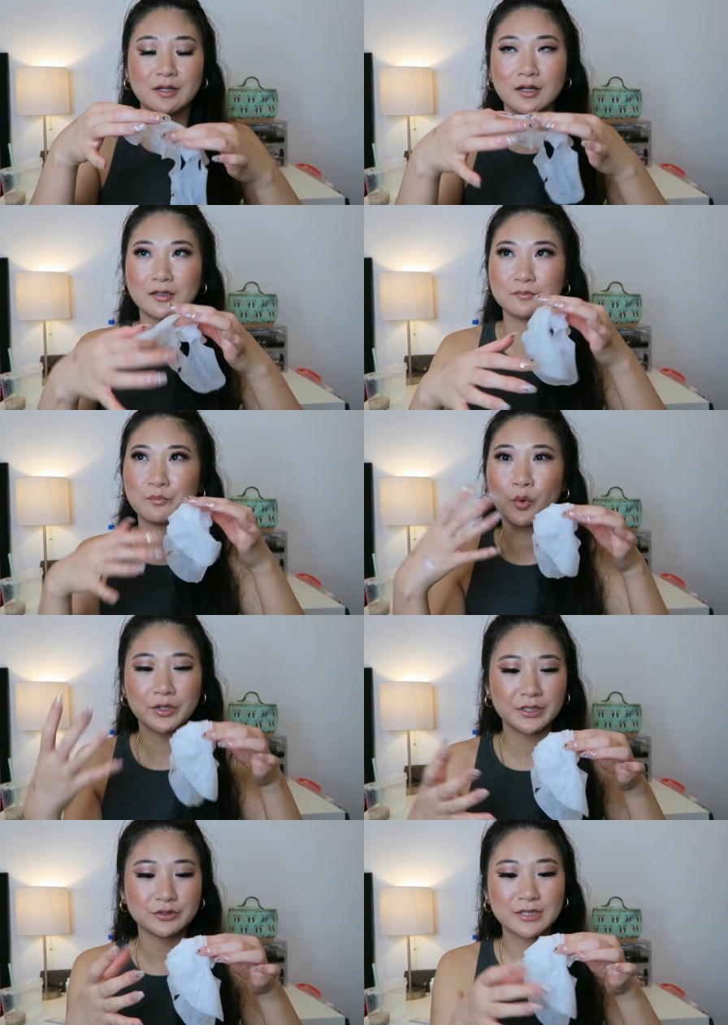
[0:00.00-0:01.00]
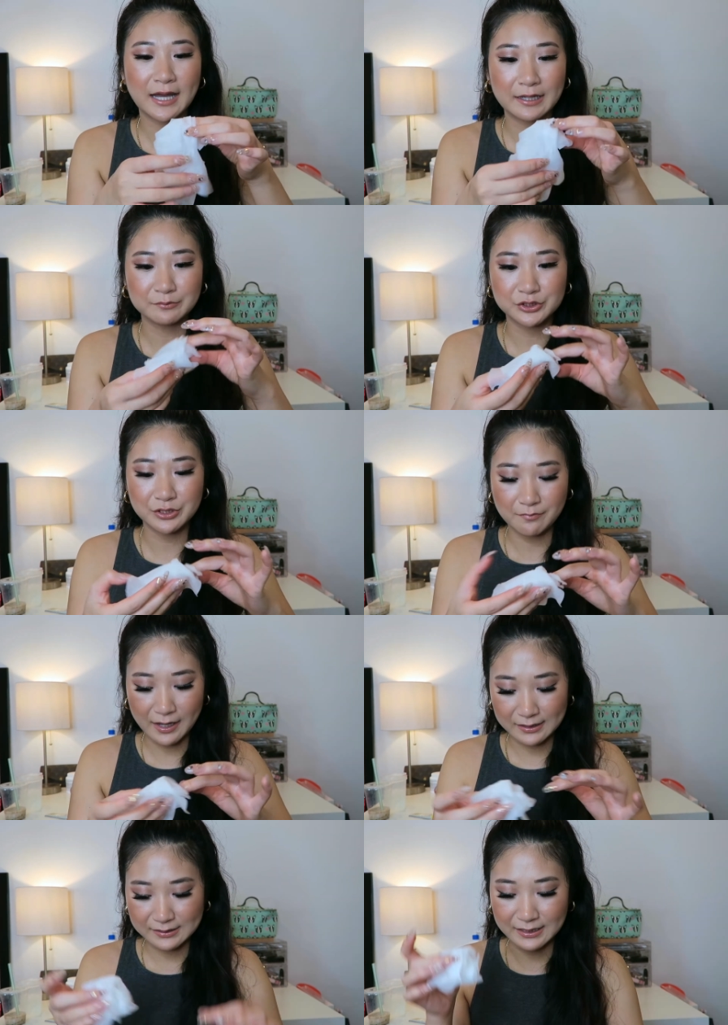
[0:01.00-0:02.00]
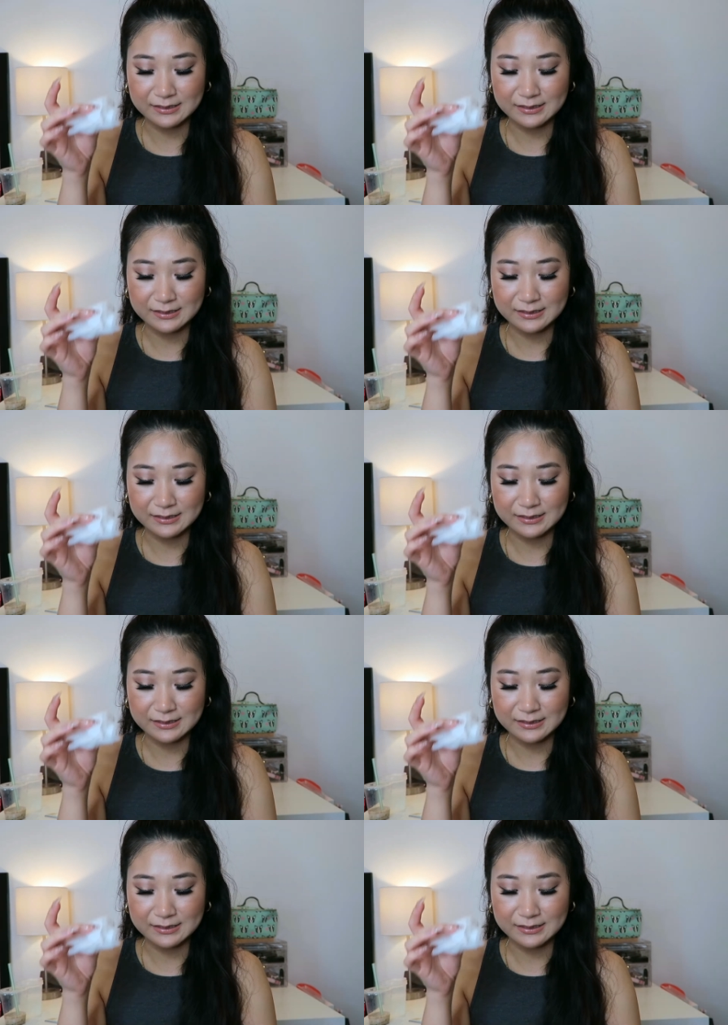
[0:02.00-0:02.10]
um, morning time sheet mask.